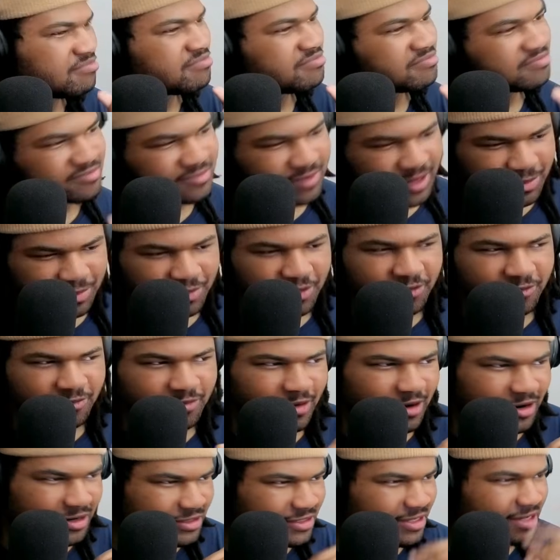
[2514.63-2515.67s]
Like both
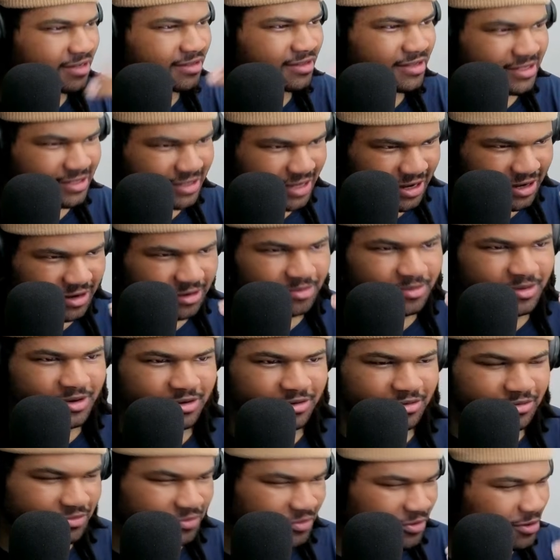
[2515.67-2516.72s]
parts, like this, I can make
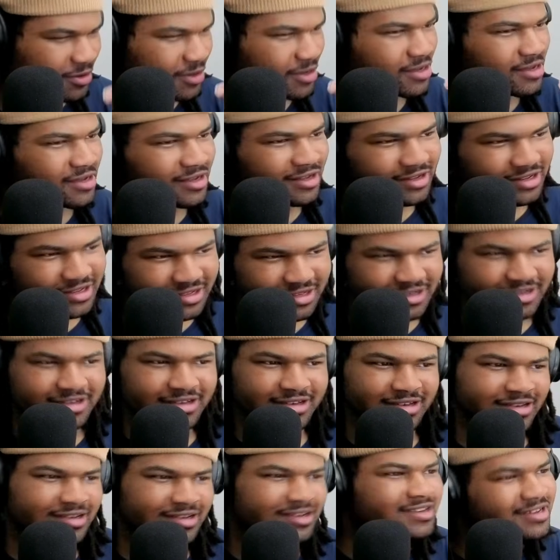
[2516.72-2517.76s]
you feel good.
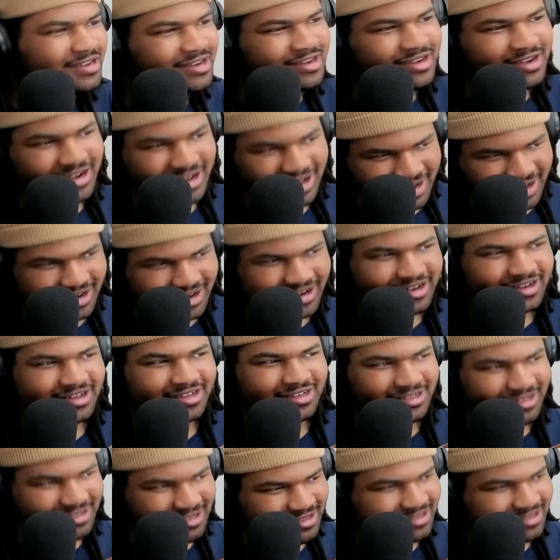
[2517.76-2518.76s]
And then this.